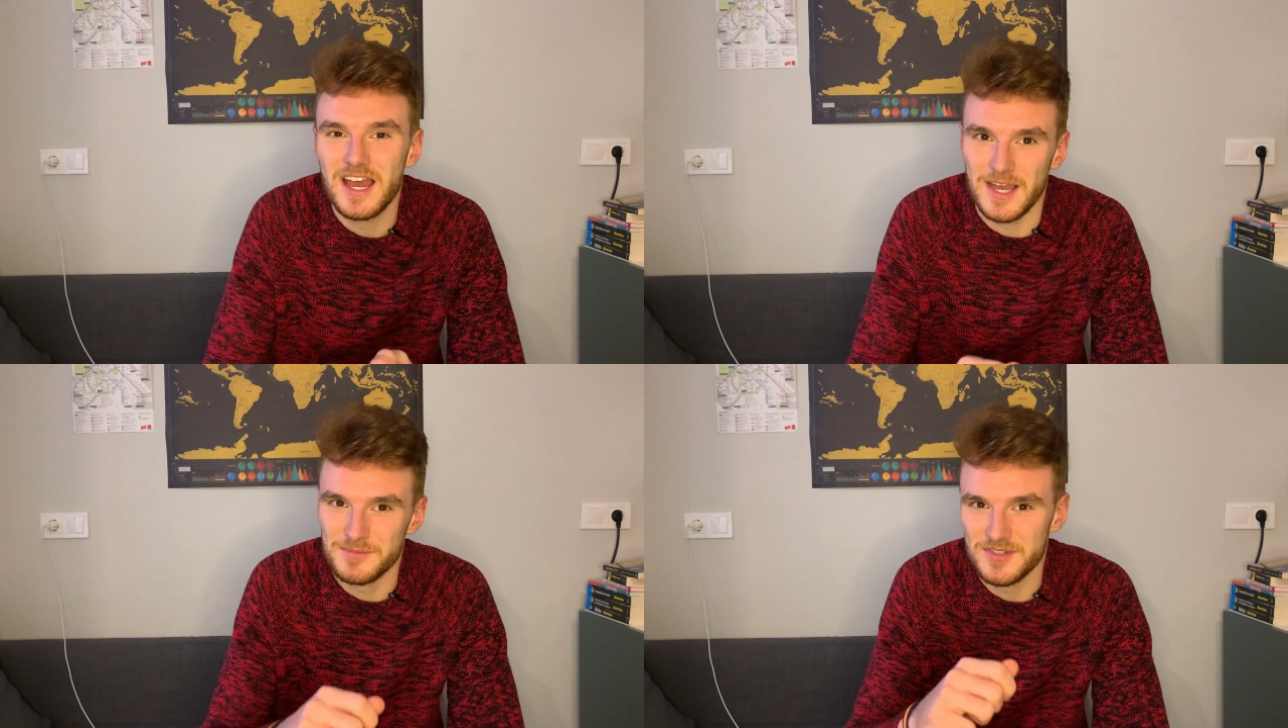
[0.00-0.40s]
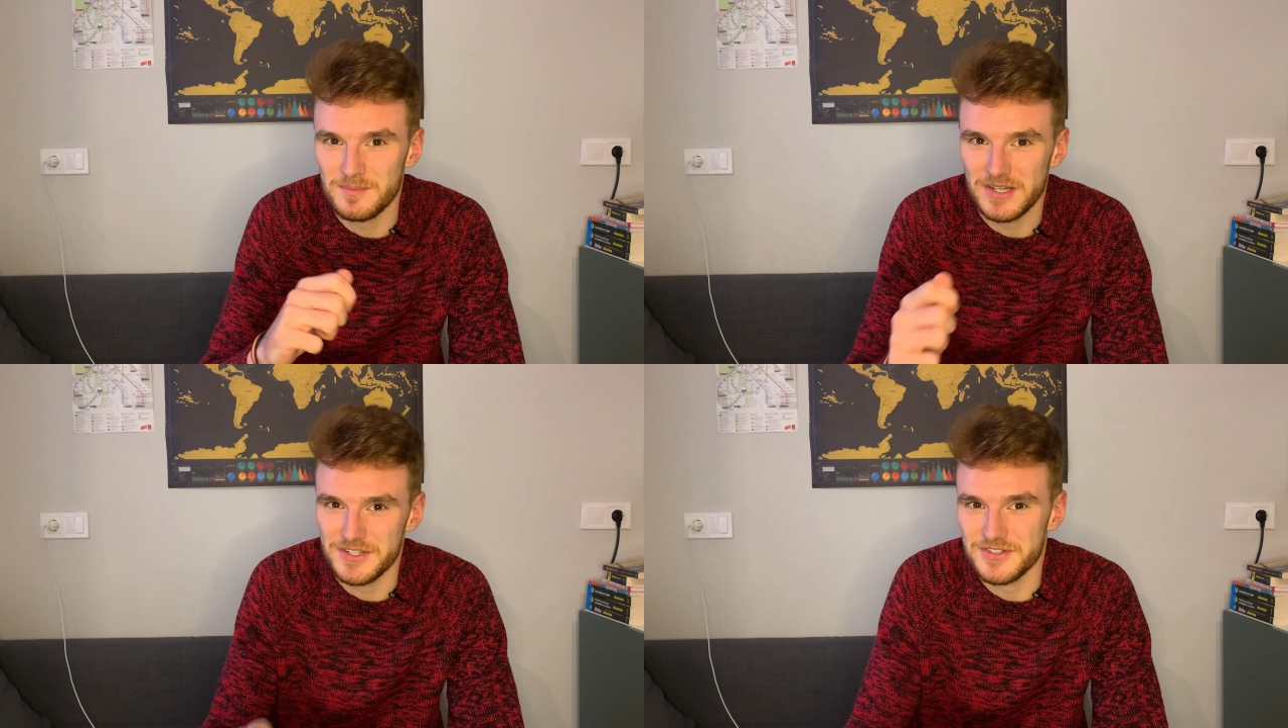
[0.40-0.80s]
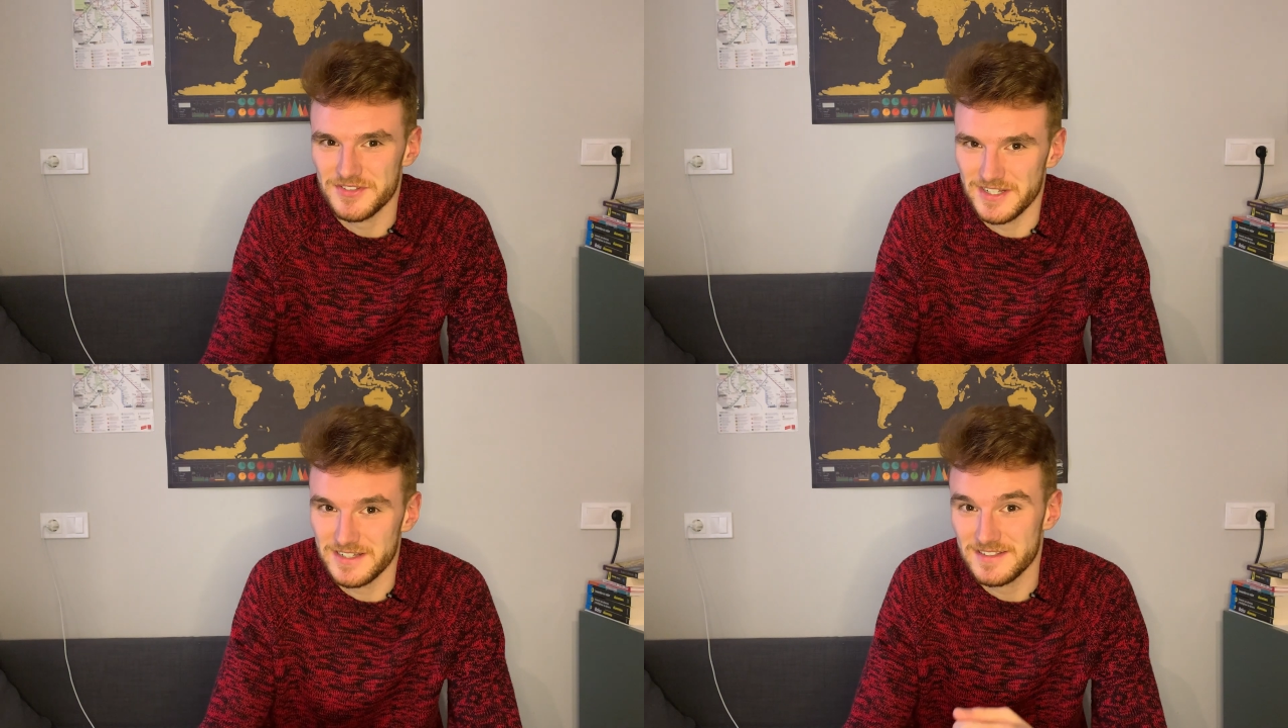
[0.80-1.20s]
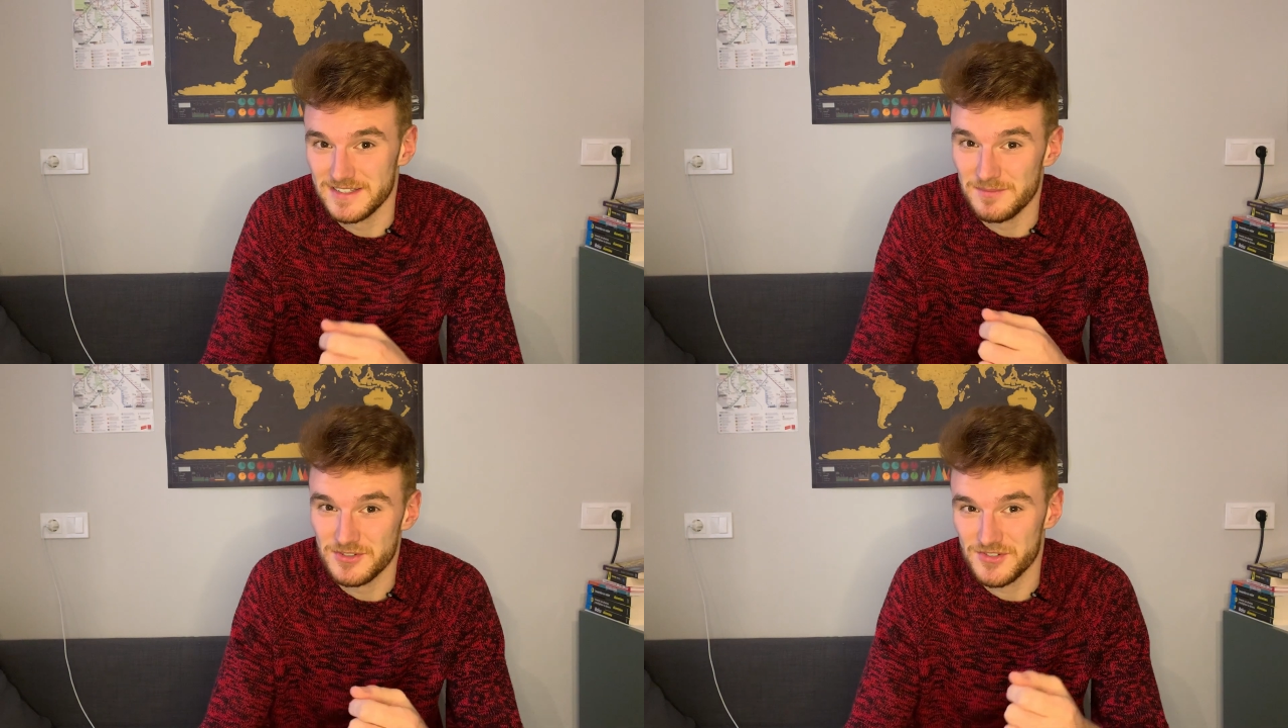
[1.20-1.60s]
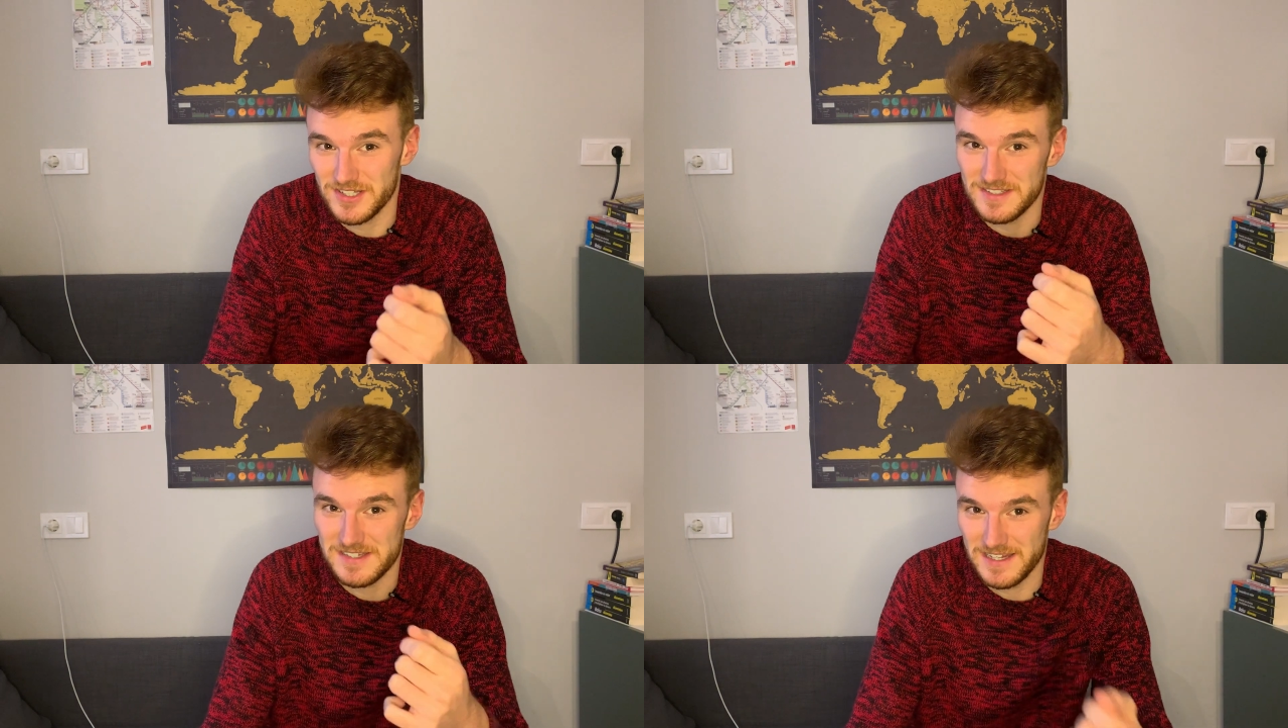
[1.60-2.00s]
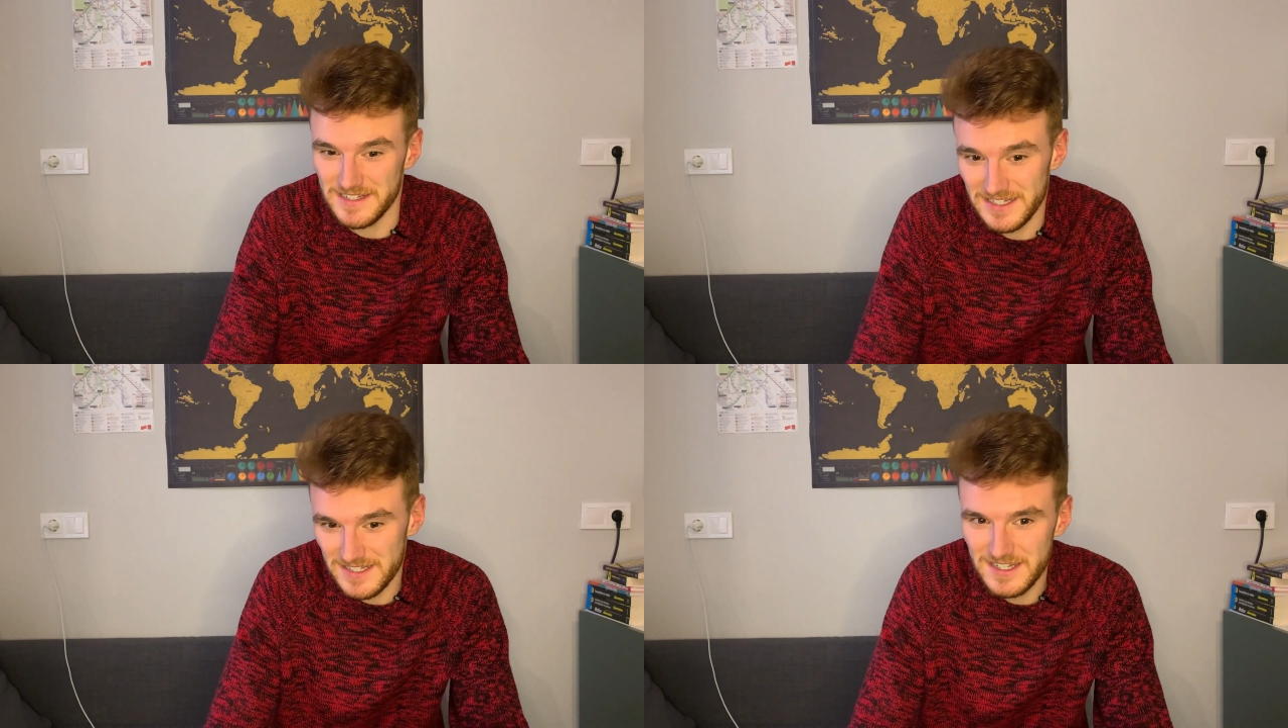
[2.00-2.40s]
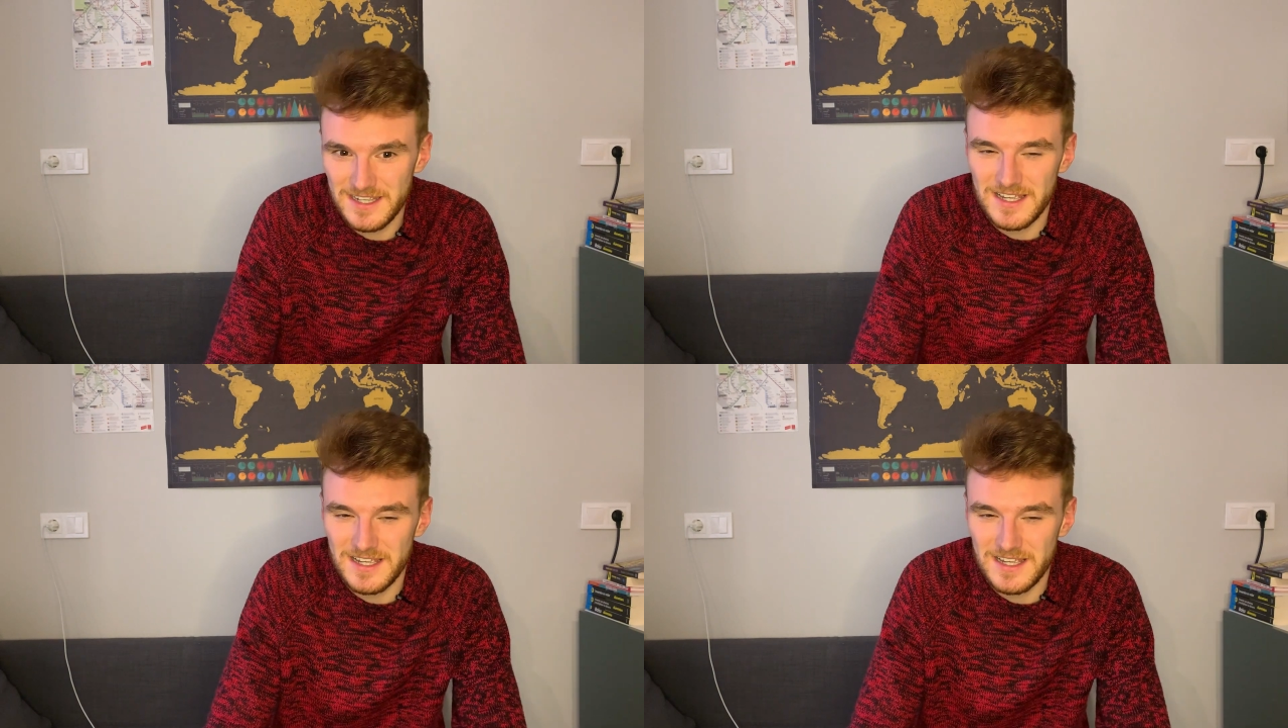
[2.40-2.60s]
I'm simply using it to demonstrate the technique.